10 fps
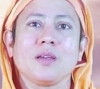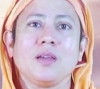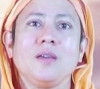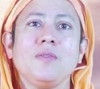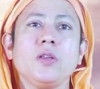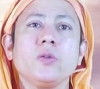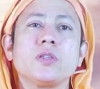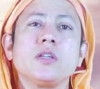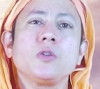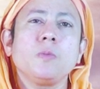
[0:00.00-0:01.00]
He will use
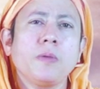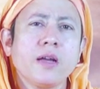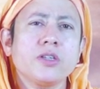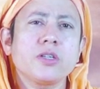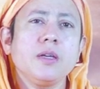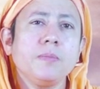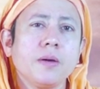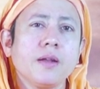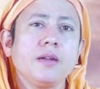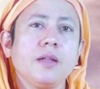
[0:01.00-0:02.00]
it to plunge deeper
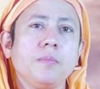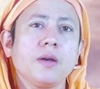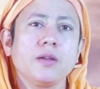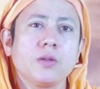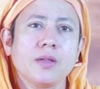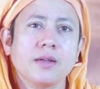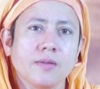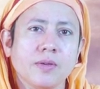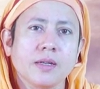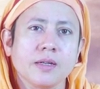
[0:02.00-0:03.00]
and deeper into that
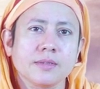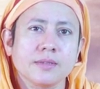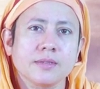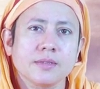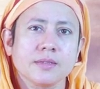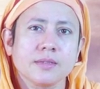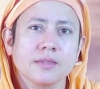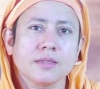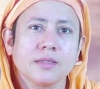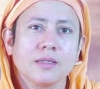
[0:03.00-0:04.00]
awareness.
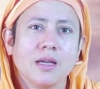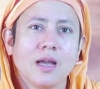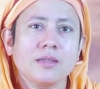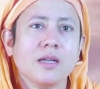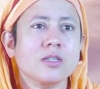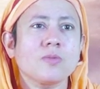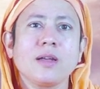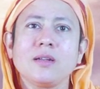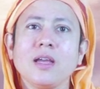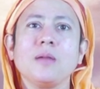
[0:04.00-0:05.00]
And that is
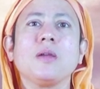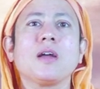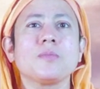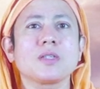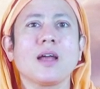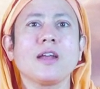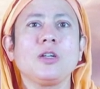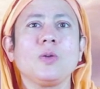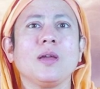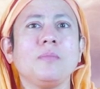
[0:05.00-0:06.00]
why day becomes
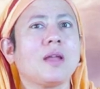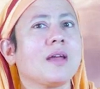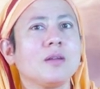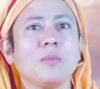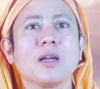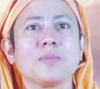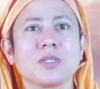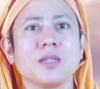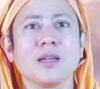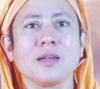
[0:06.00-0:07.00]
night to him, night becomes
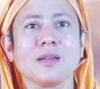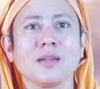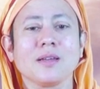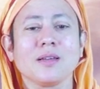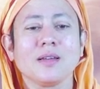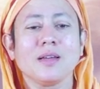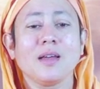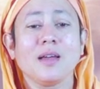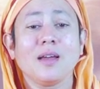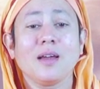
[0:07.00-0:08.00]
day.
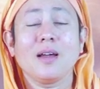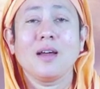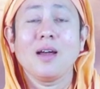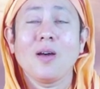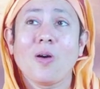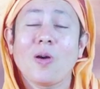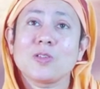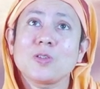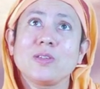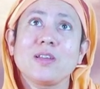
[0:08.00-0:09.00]

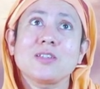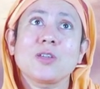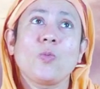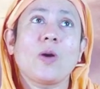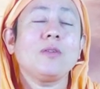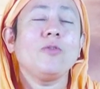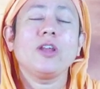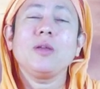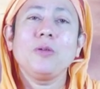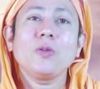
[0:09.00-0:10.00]
Also, there is one
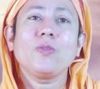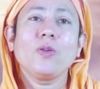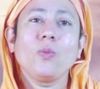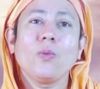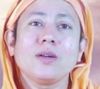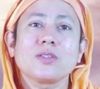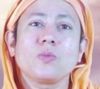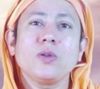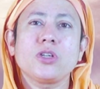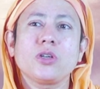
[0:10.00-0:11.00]
very beautiful verse
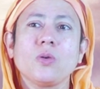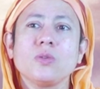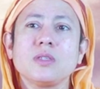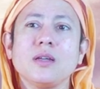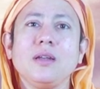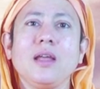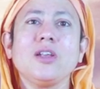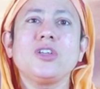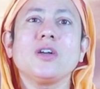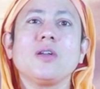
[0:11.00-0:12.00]
which shows the
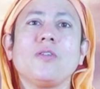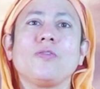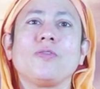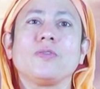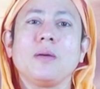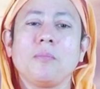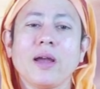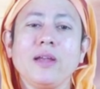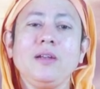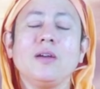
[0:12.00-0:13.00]
nature of the
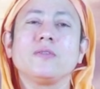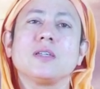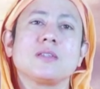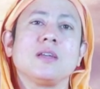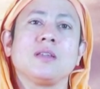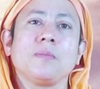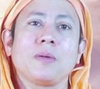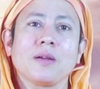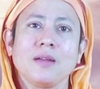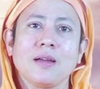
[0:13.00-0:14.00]
mind of the Sthita
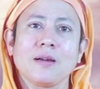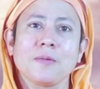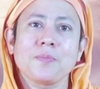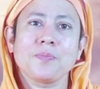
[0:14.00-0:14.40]
Prajna.